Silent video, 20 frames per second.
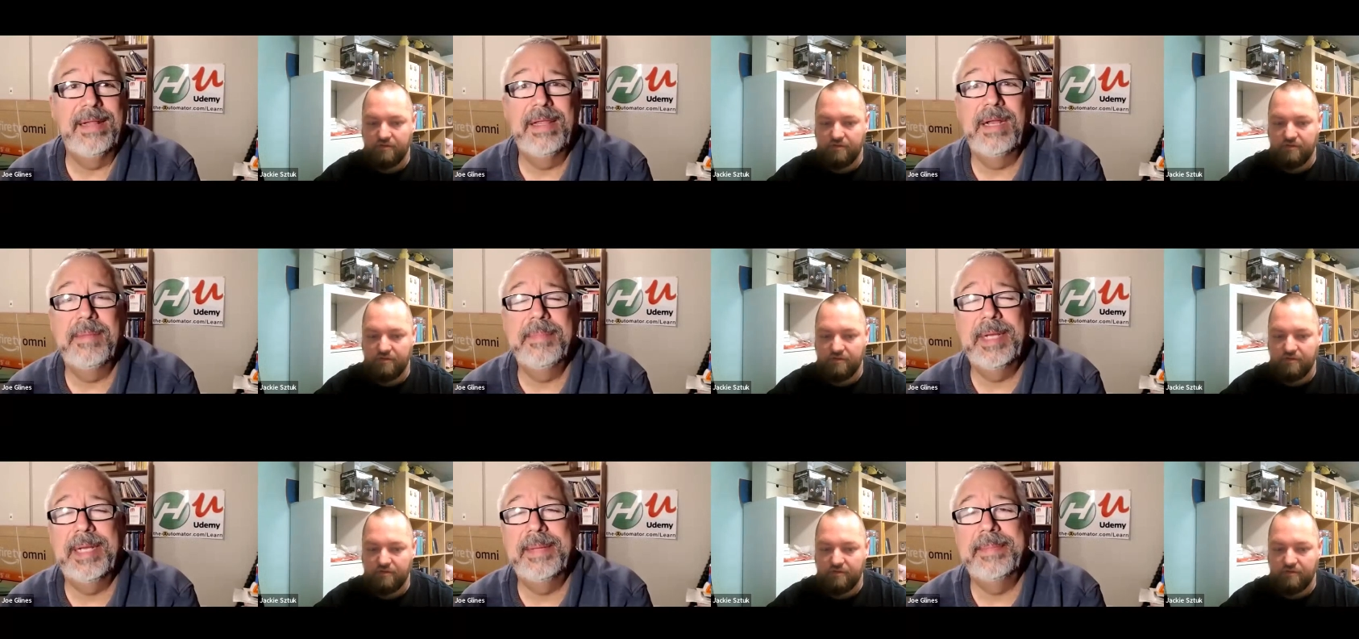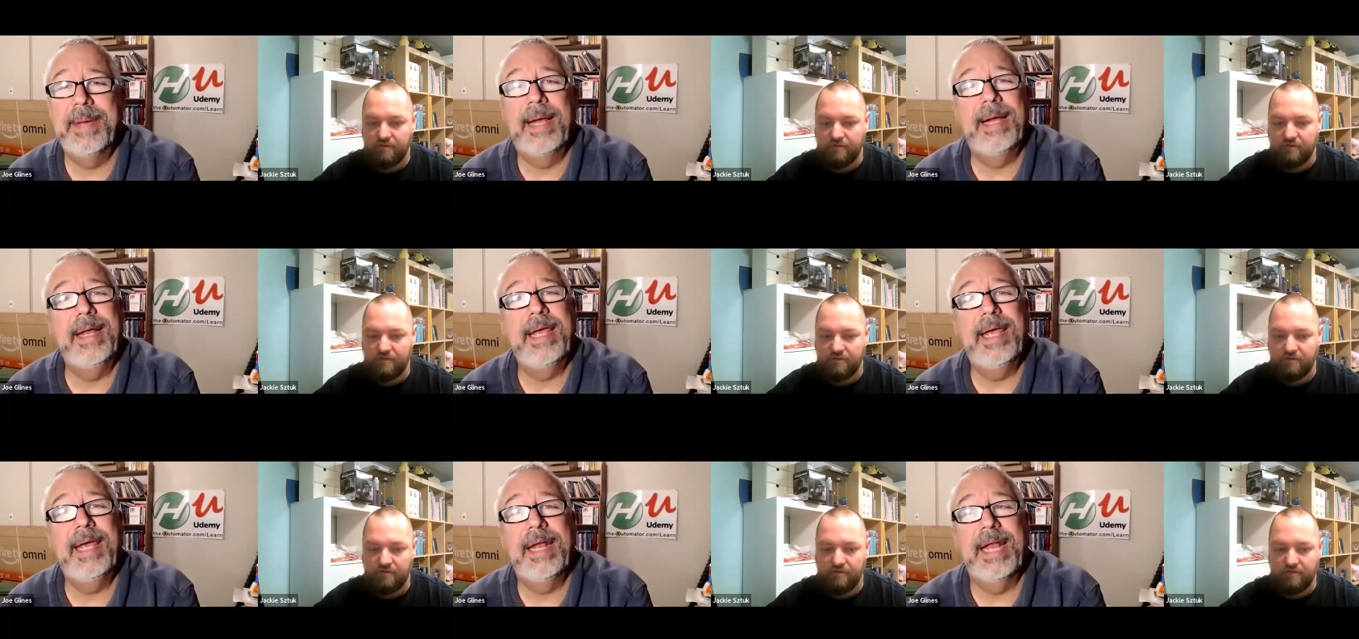Speaker 1: little bit of
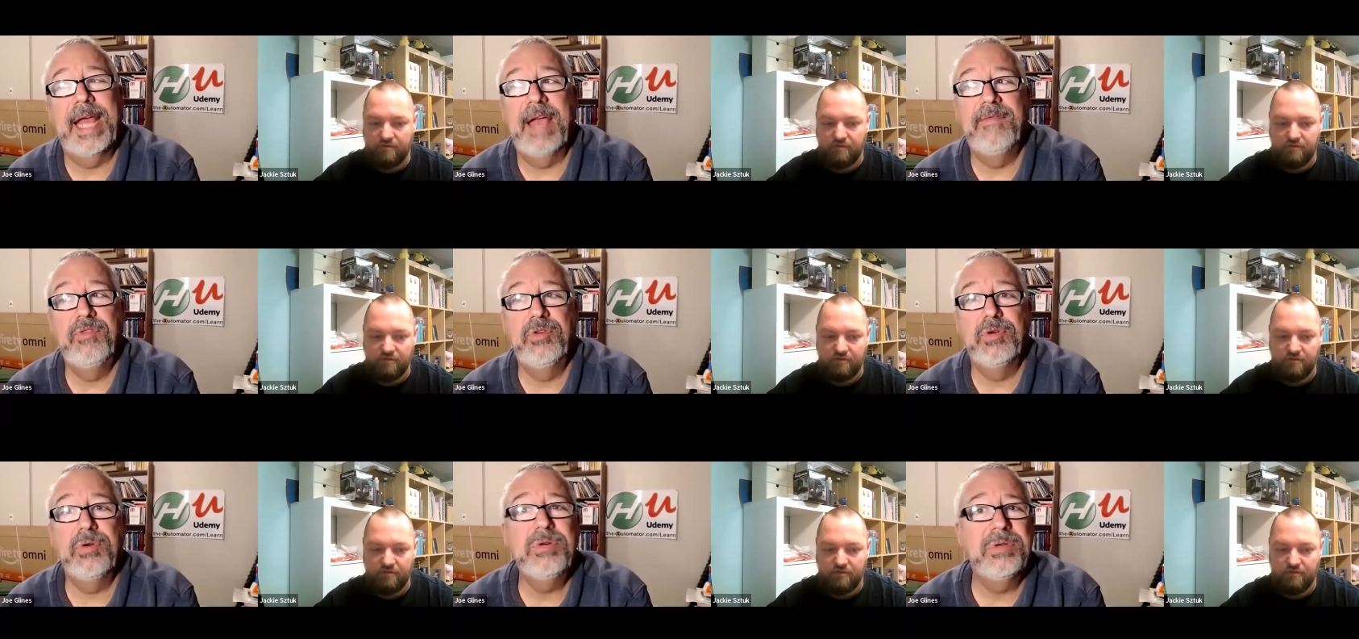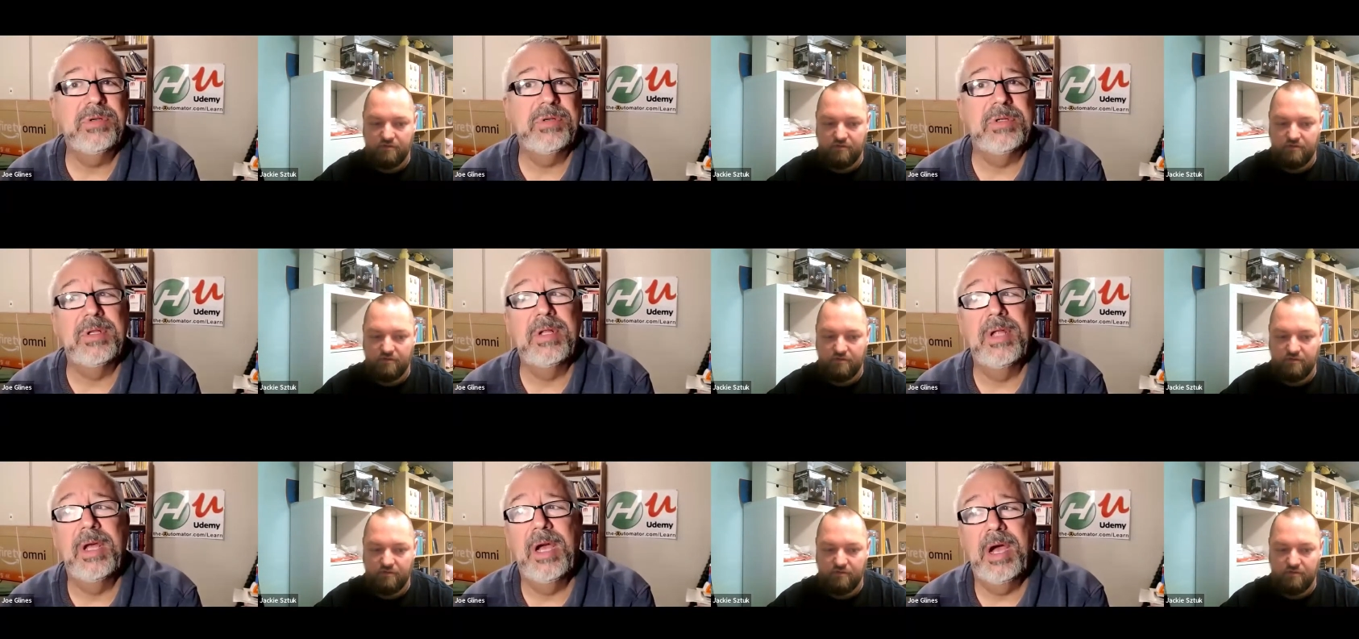money and have
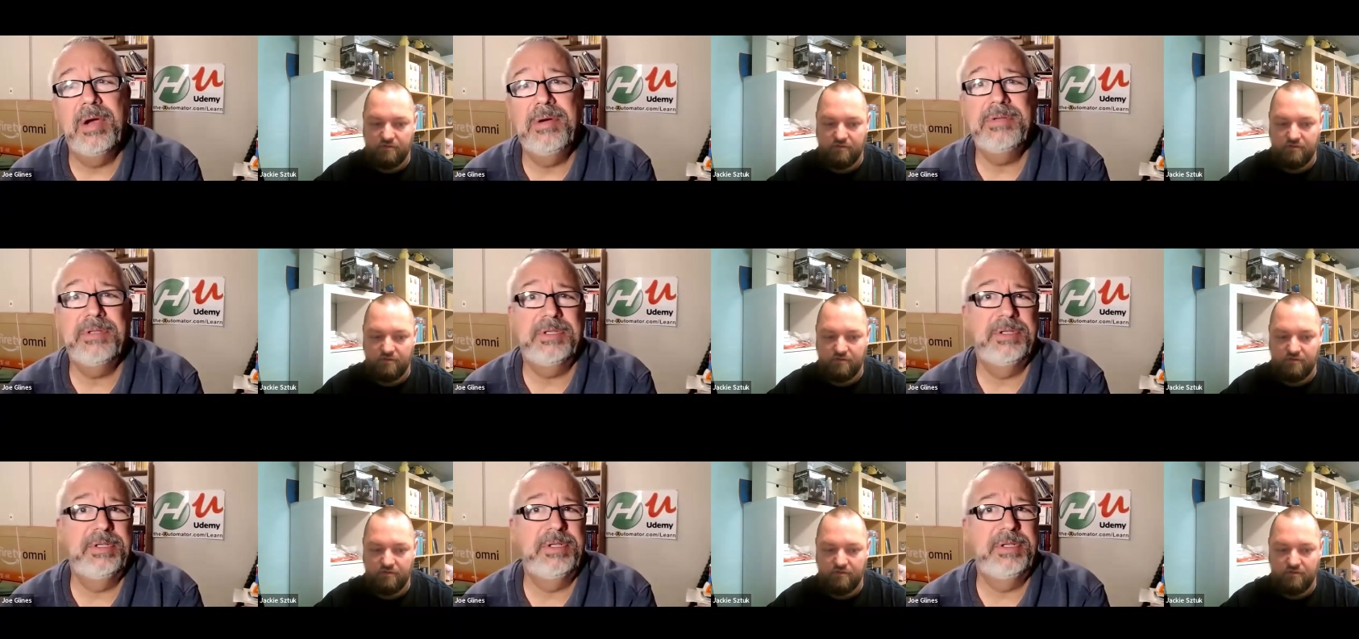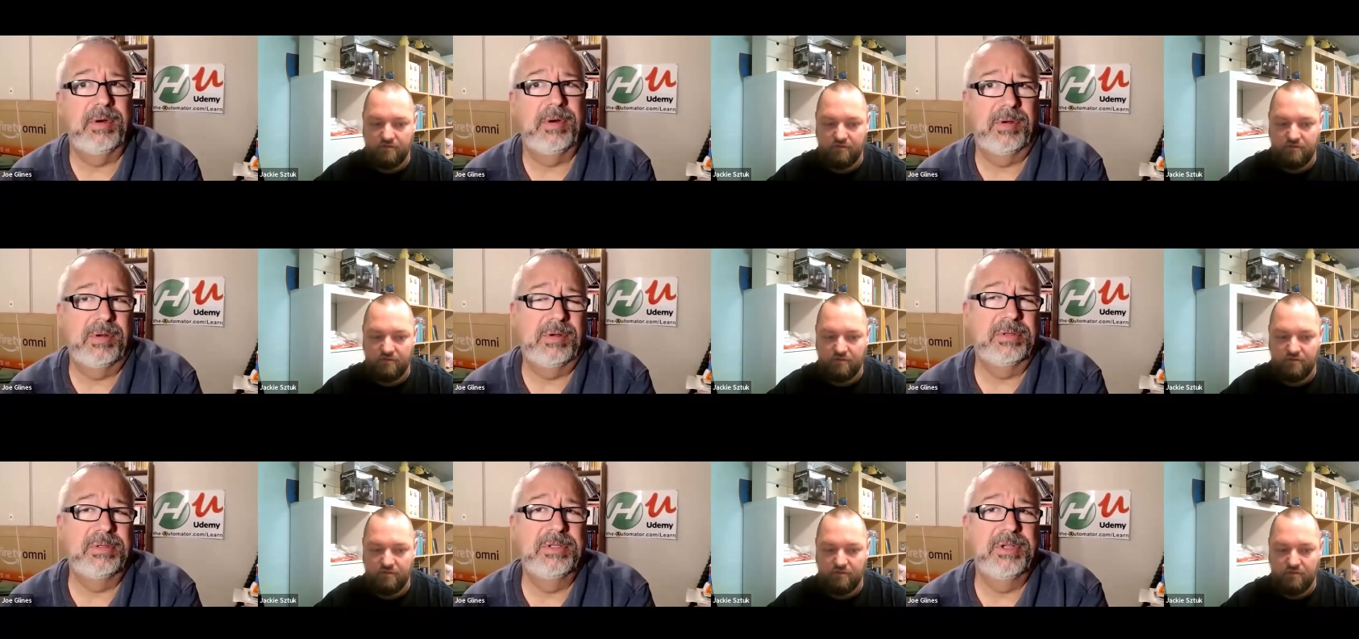Google host your
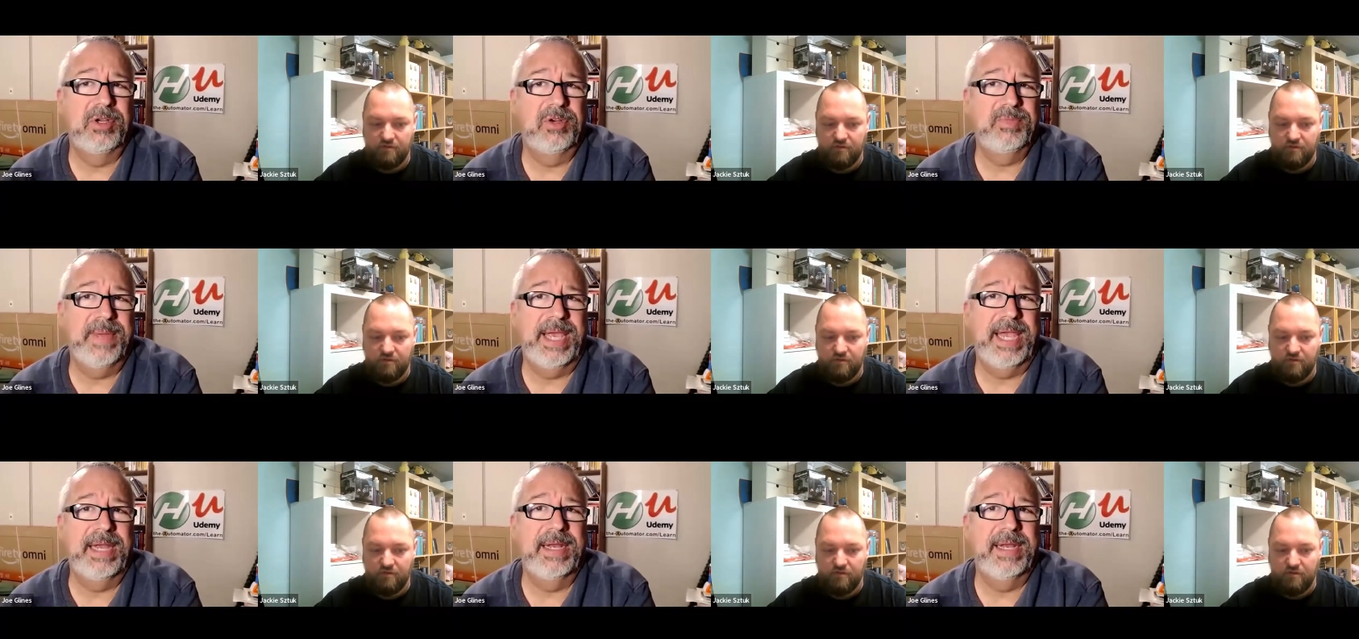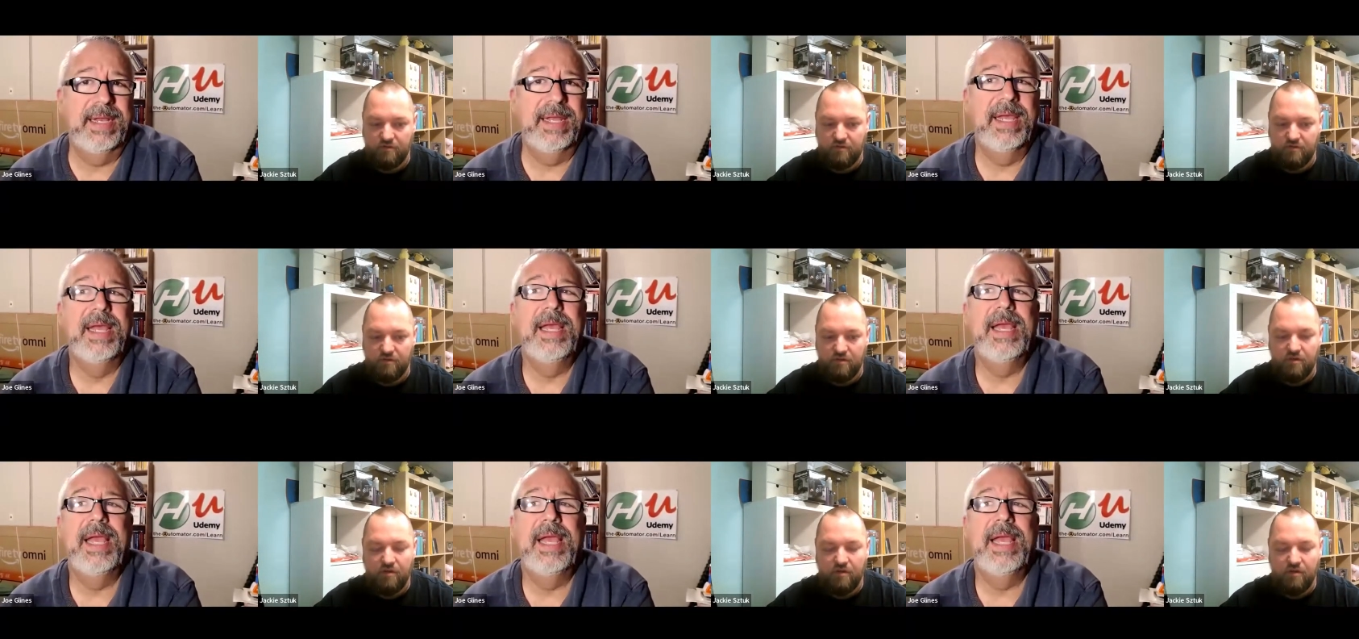whole domain